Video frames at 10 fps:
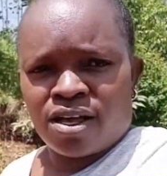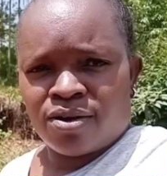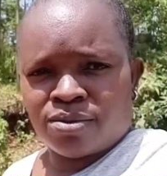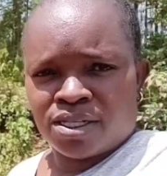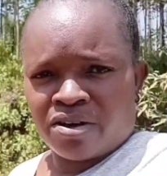
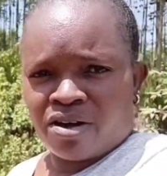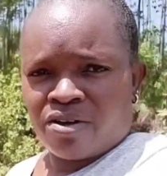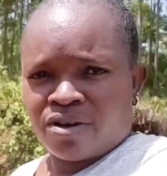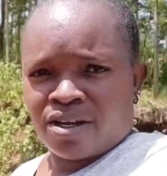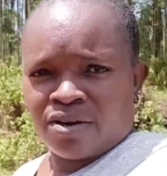
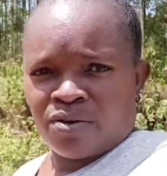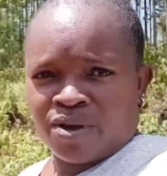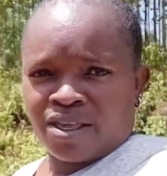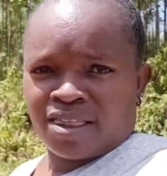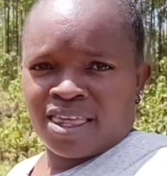surrounded with
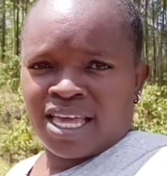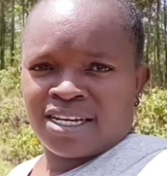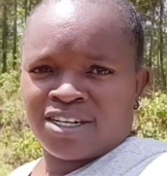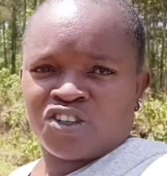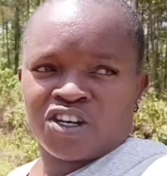
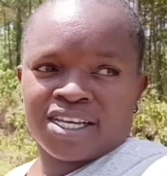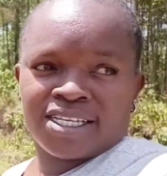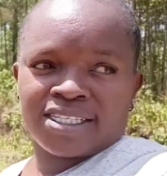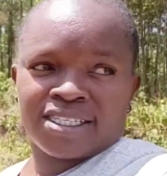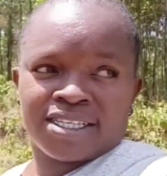trees.